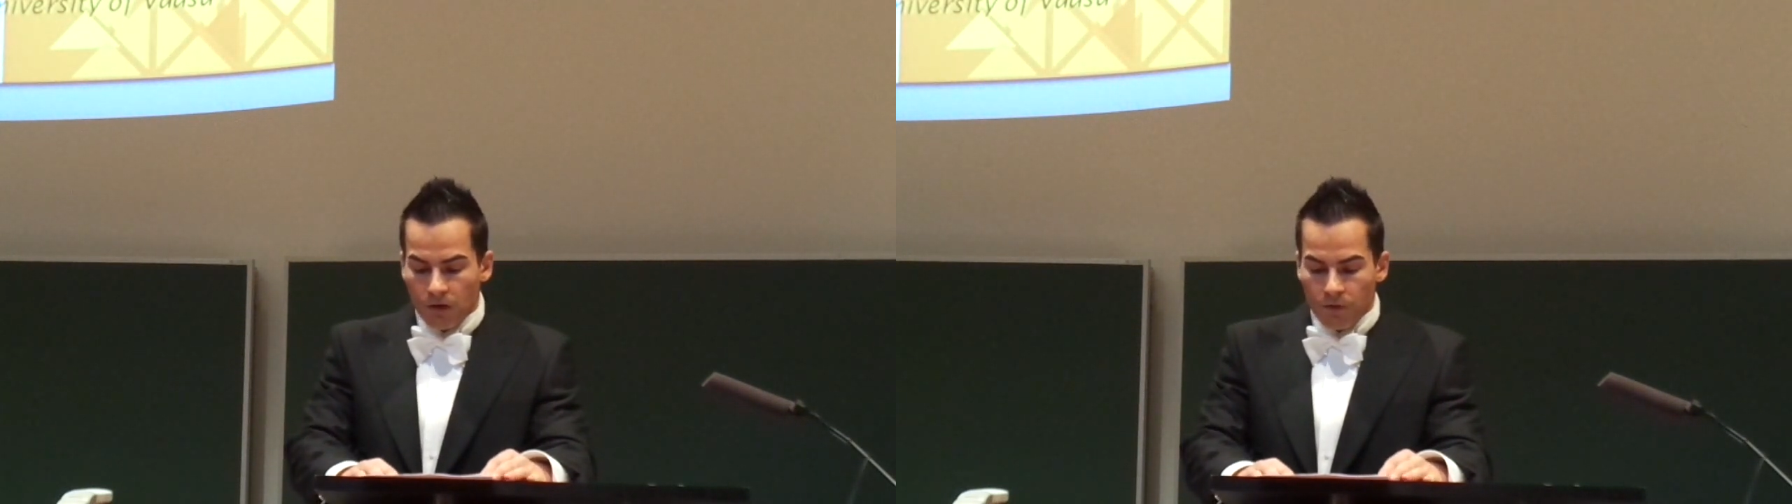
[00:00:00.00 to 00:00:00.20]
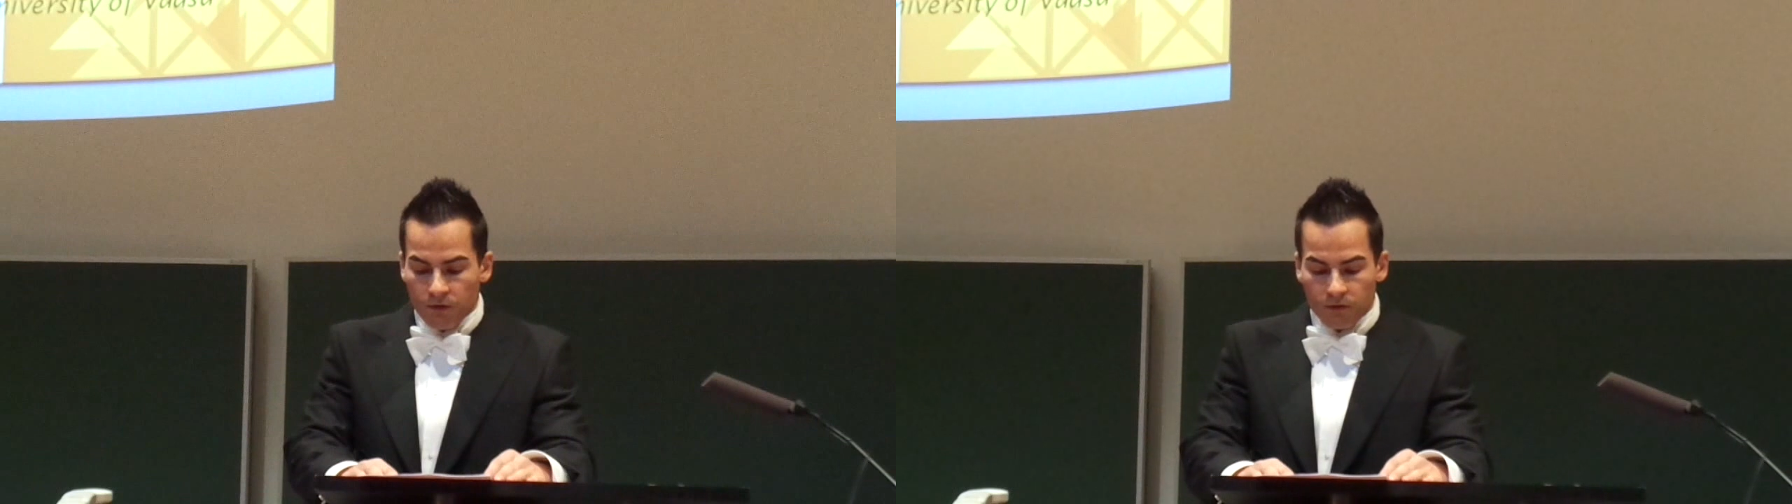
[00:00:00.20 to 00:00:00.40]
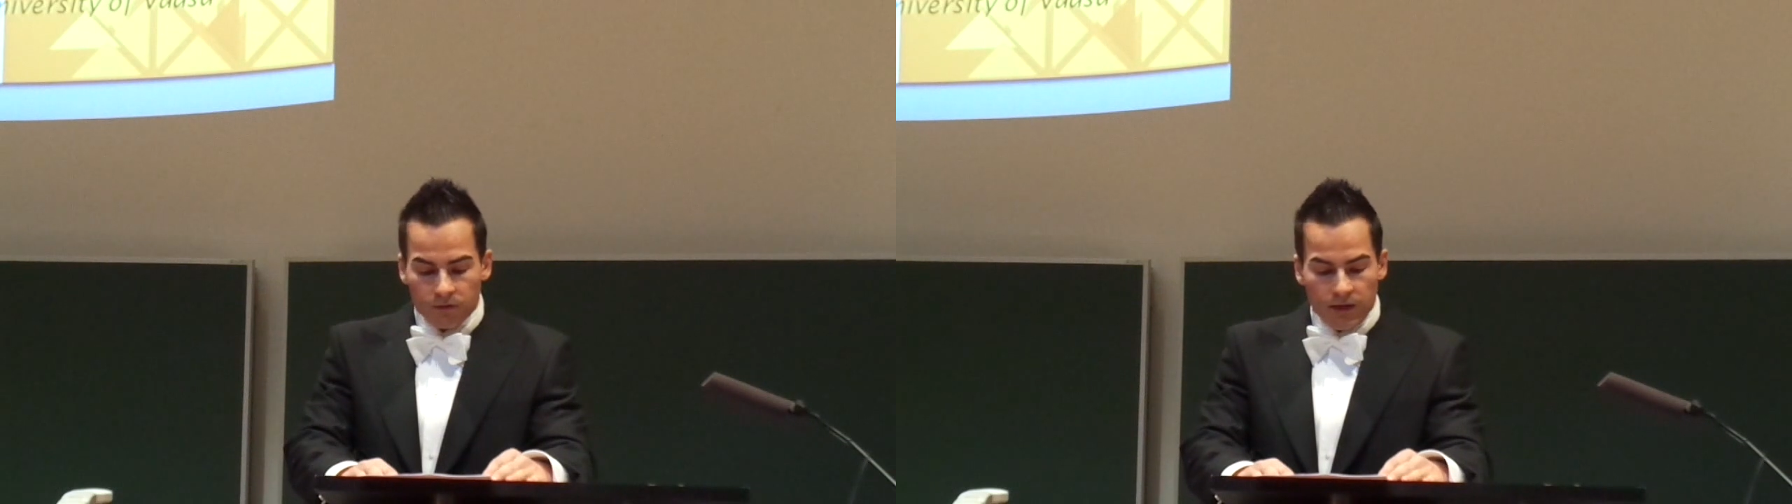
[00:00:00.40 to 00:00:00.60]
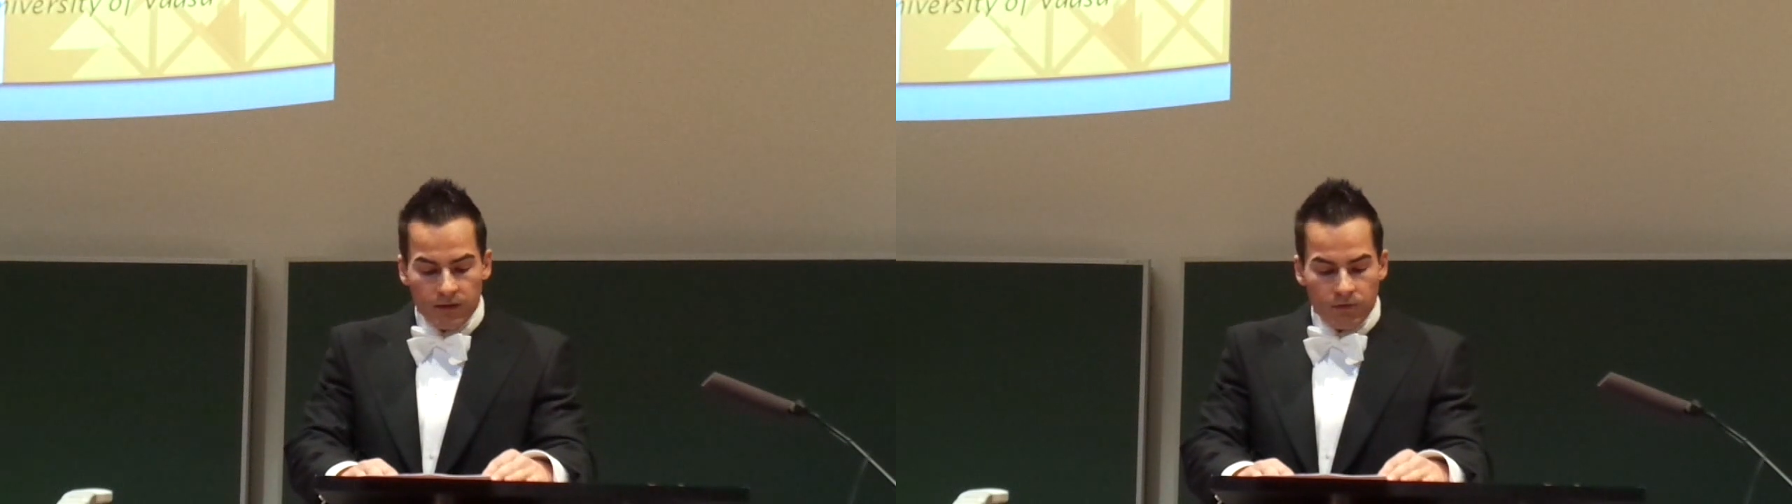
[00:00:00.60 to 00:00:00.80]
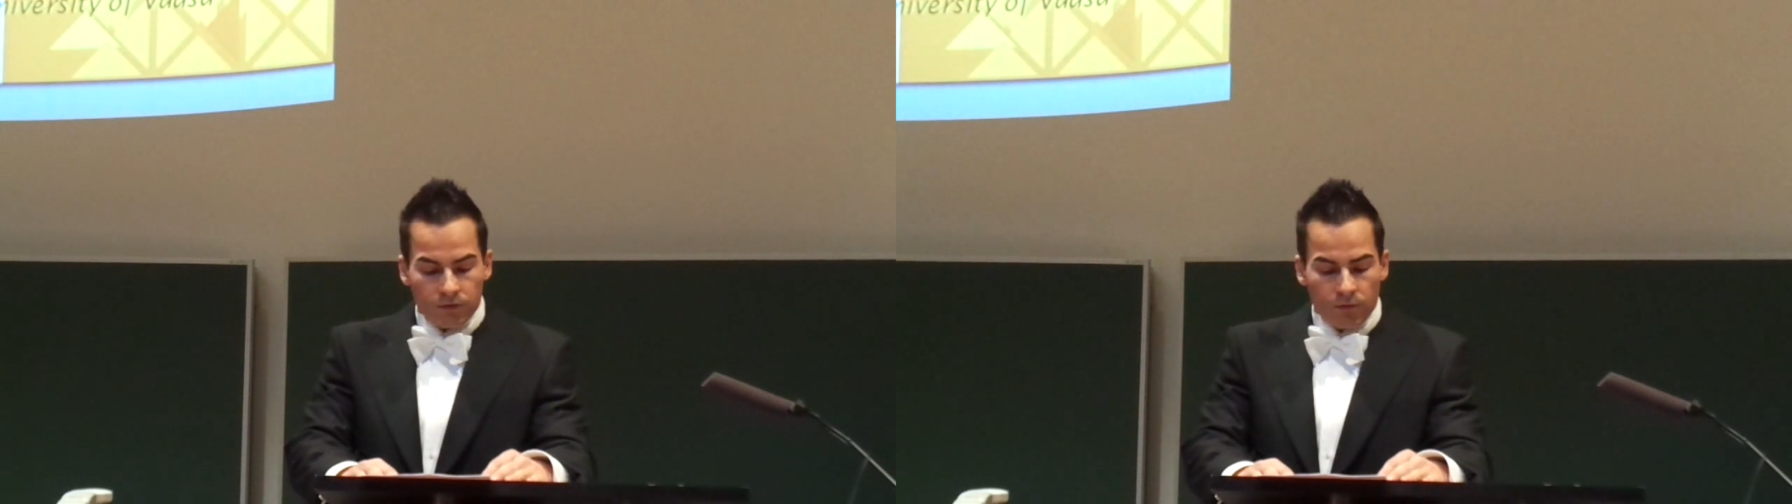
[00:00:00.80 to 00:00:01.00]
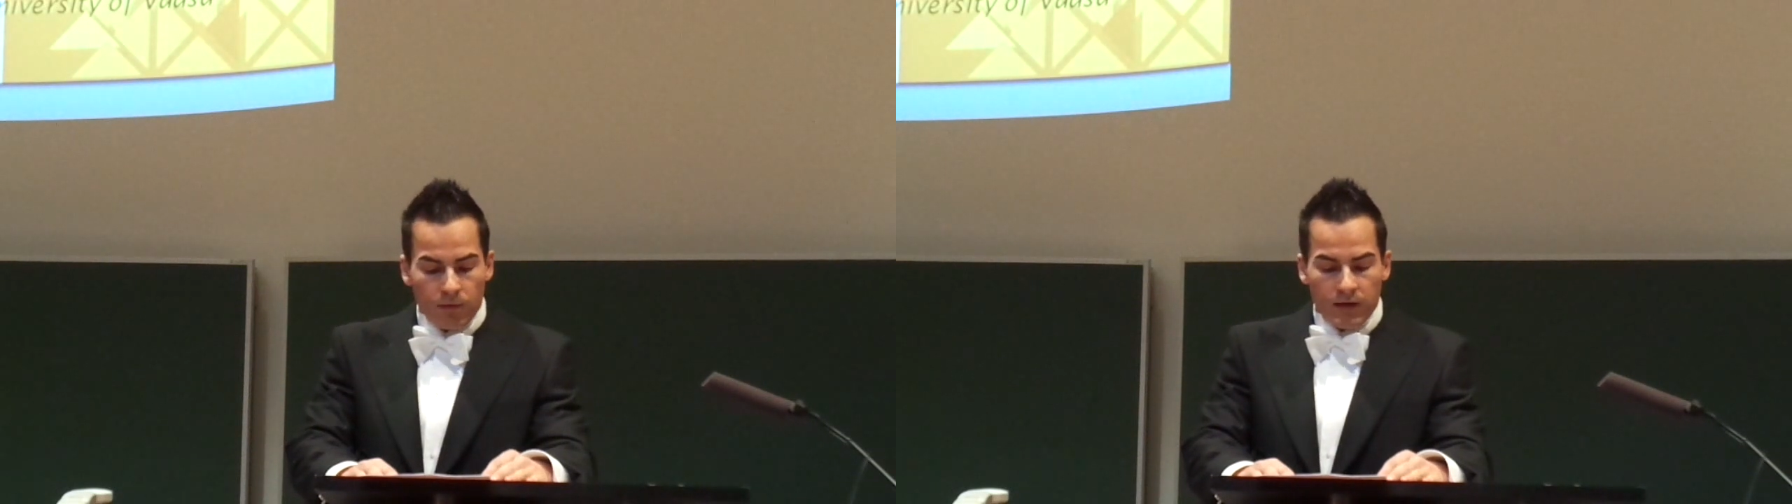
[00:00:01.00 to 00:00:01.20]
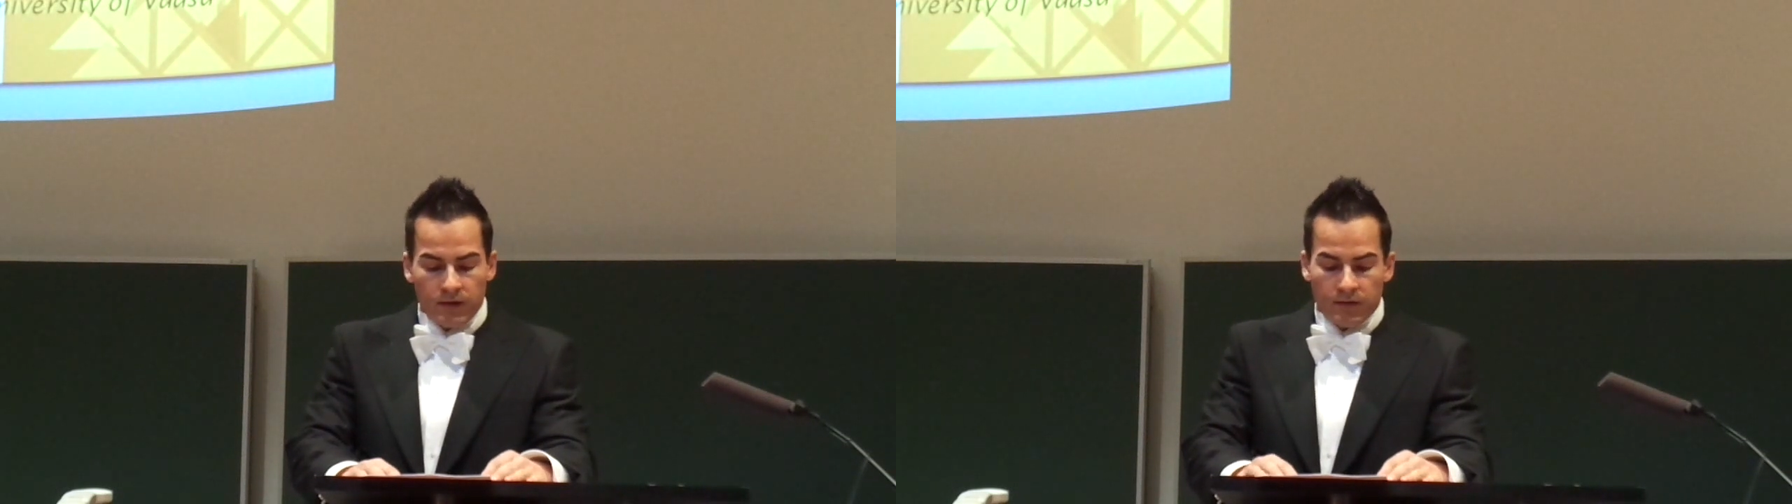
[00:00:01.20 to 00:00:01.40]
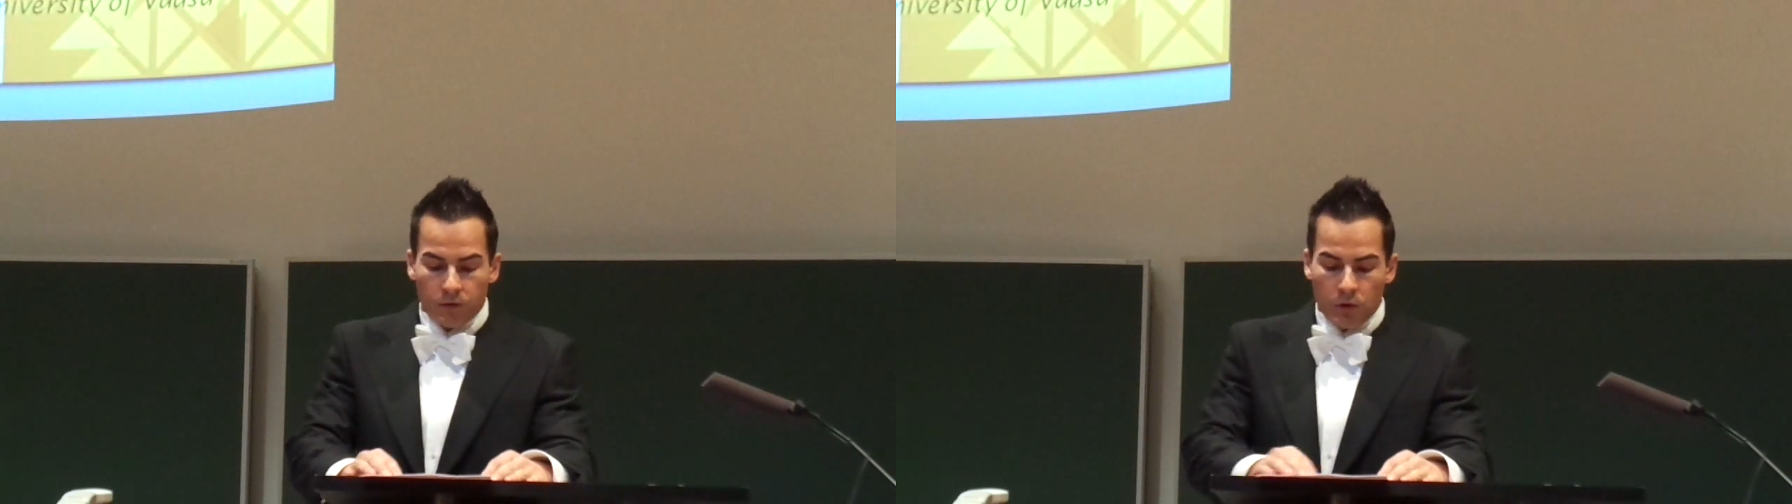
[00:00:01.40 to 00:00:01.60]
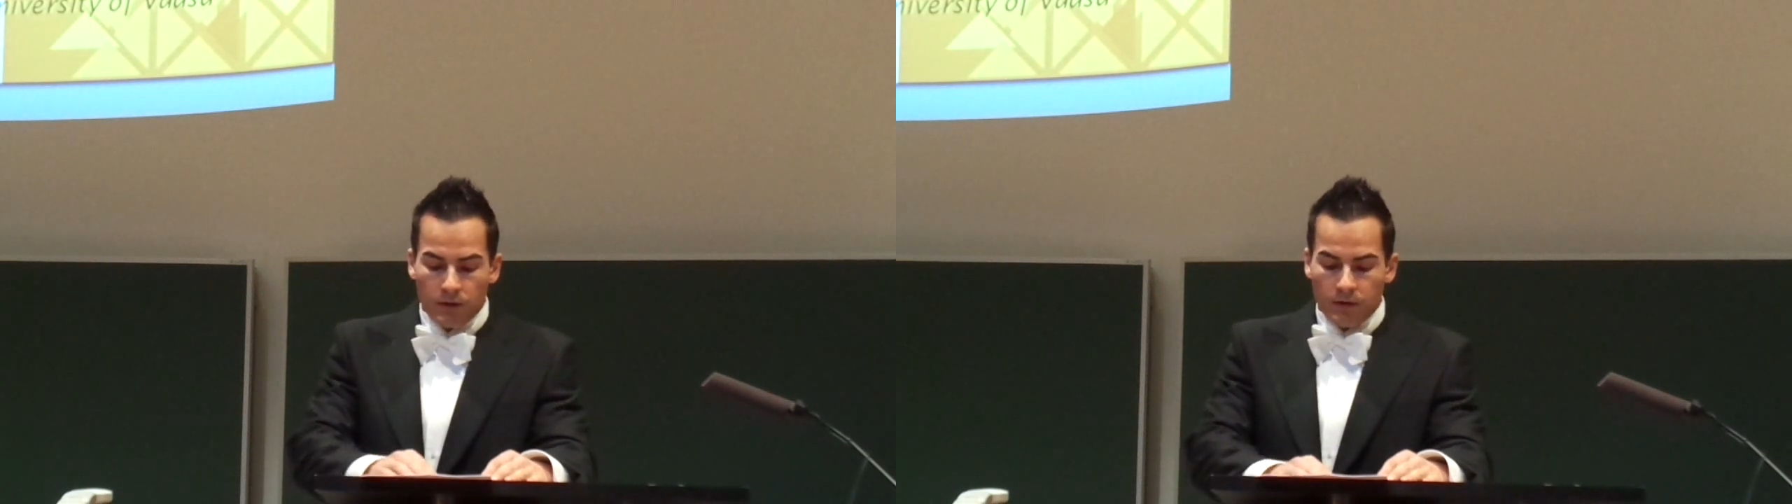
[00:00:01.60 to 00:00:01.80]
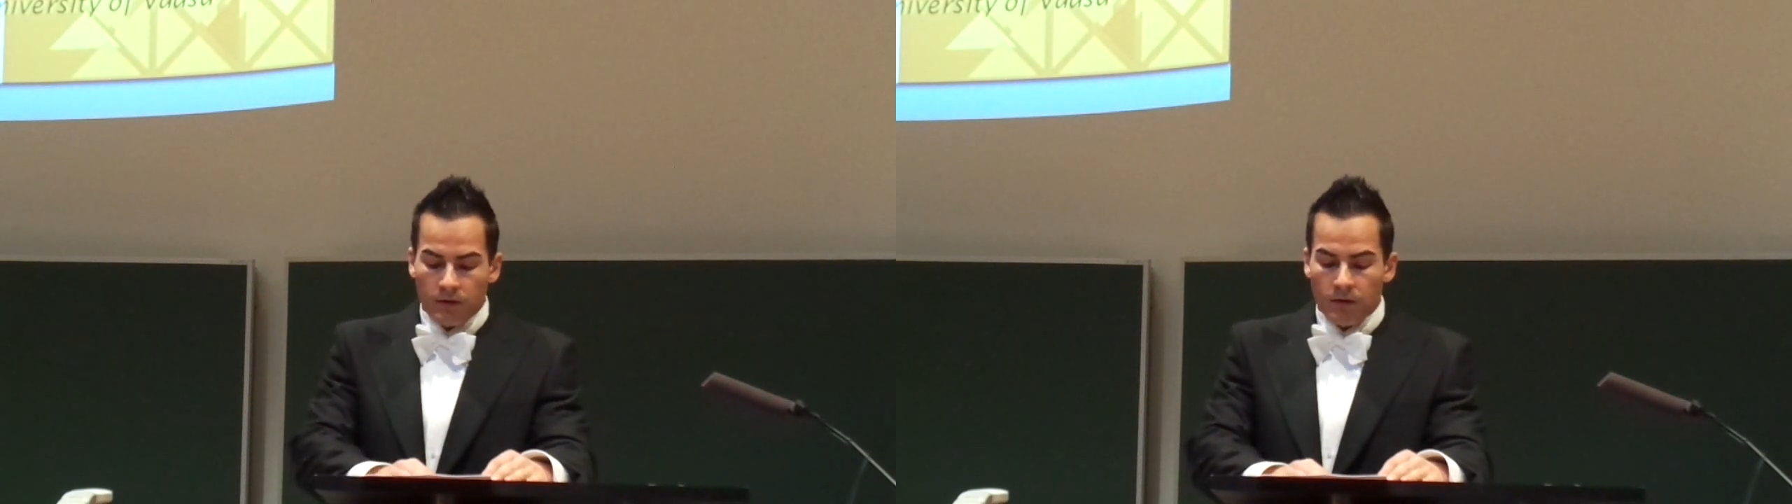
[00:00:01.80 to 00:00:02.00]
This essay differs from Bali and
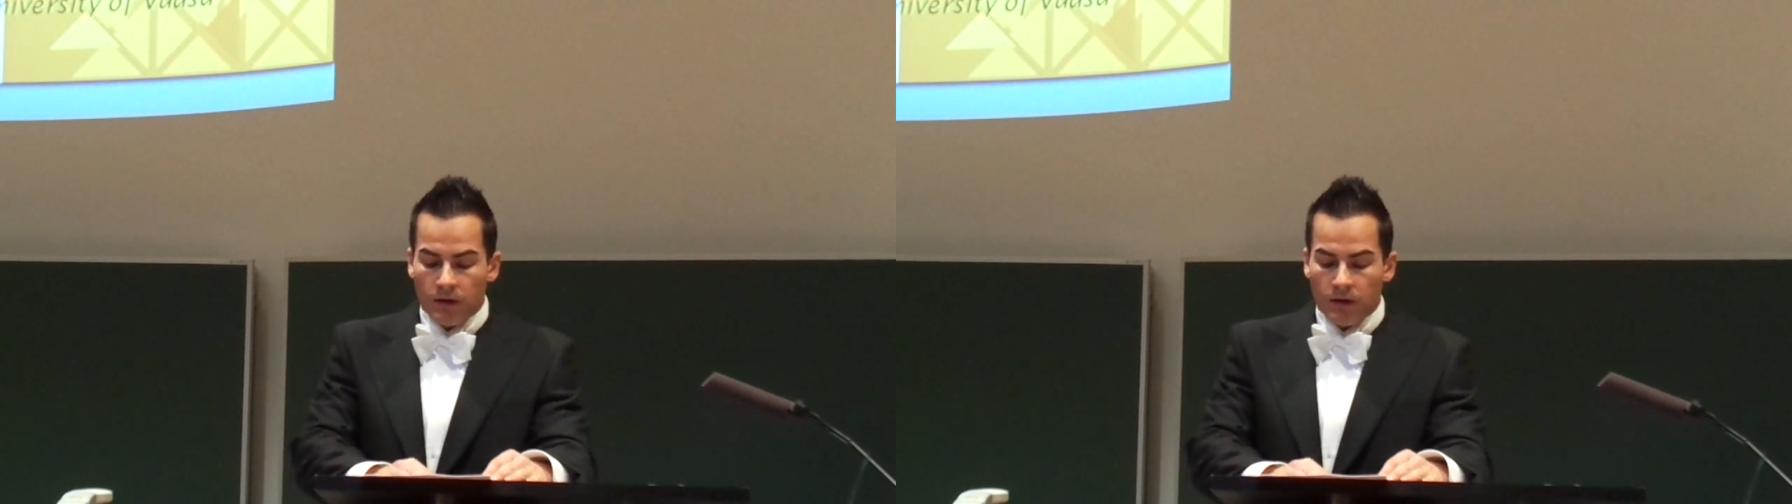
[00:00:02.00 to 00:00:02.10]
Kachiki